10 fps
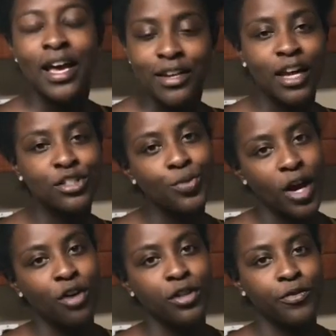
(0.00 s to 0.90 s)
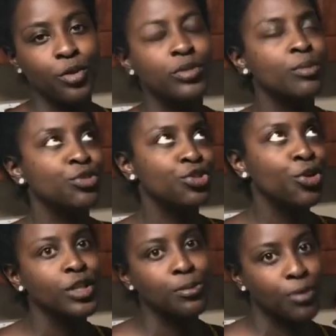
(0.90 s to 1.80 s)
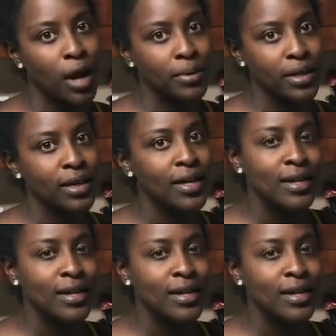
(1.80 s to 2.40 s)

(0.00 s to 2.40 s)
not too healthy for you, which I'm sure is probably